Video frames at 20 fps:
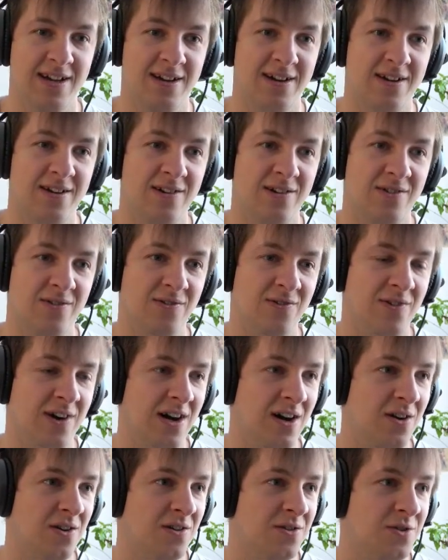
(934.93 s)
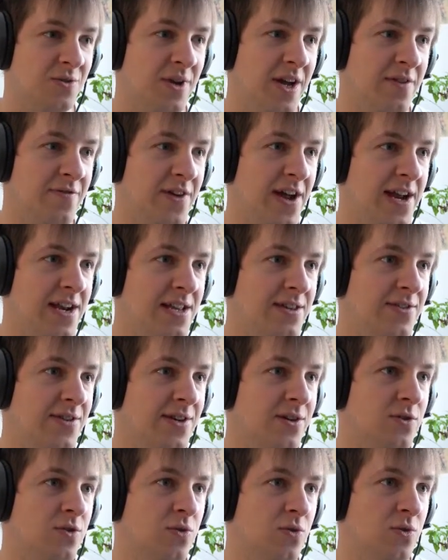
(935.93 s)
Oh, wow. Do we have
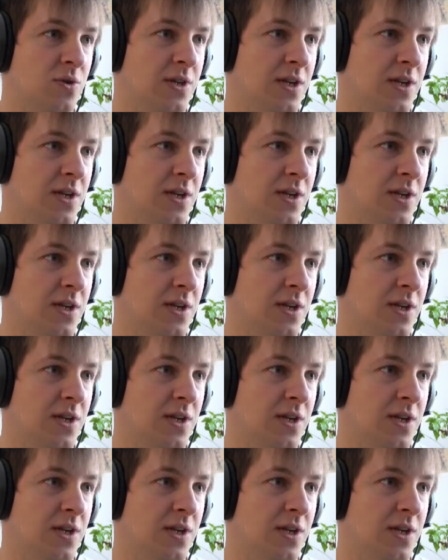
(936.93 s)
anything cool